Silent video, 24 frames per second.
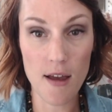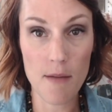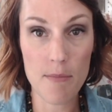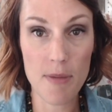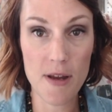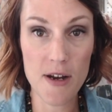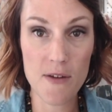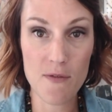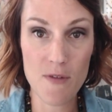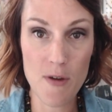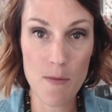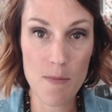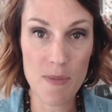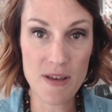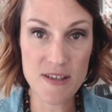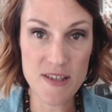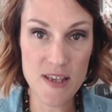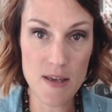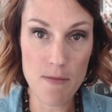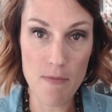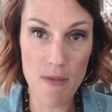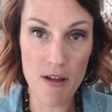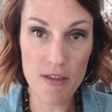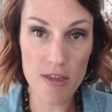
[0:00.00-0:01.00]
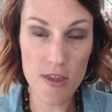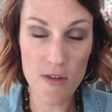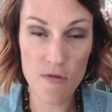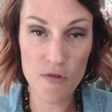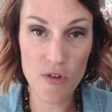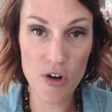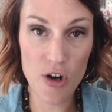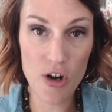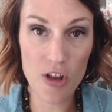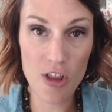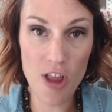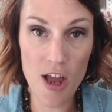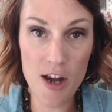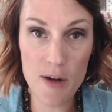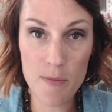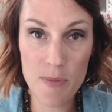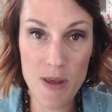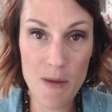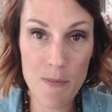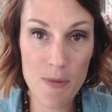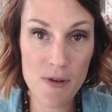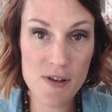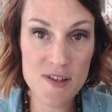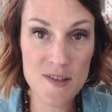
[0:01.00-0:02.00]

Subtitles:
a bit of a busy month for a lot of people,